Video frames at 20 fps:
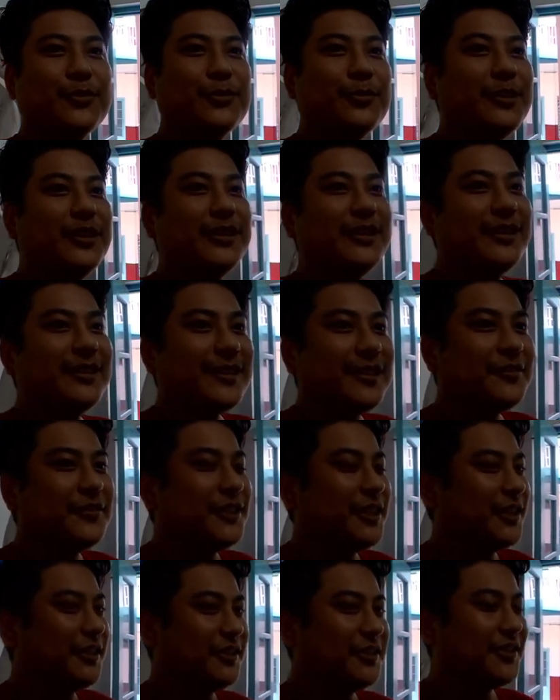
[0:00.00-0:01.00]
So many things have
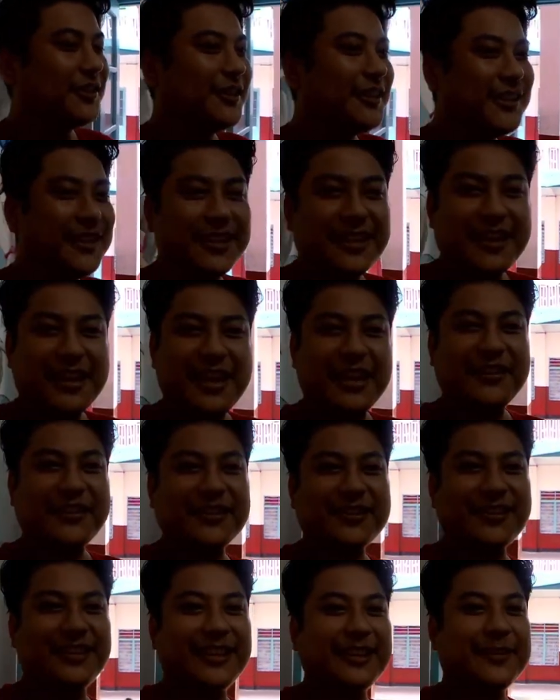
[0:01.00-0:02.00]
changed. I'll
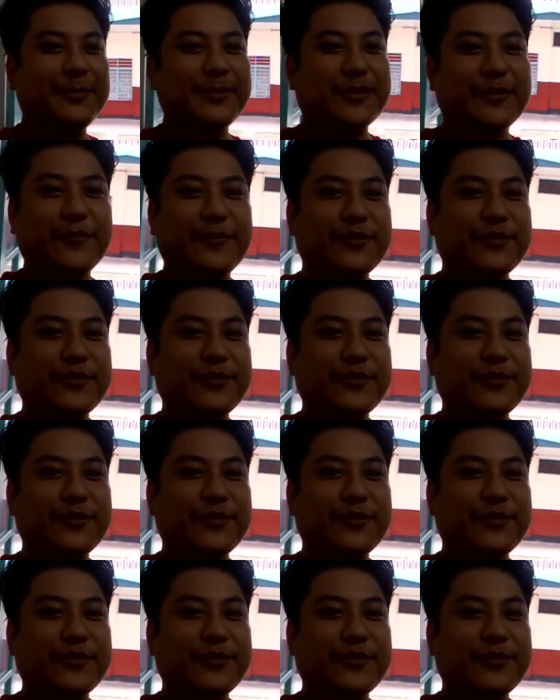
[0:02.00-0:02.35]
just let Mr.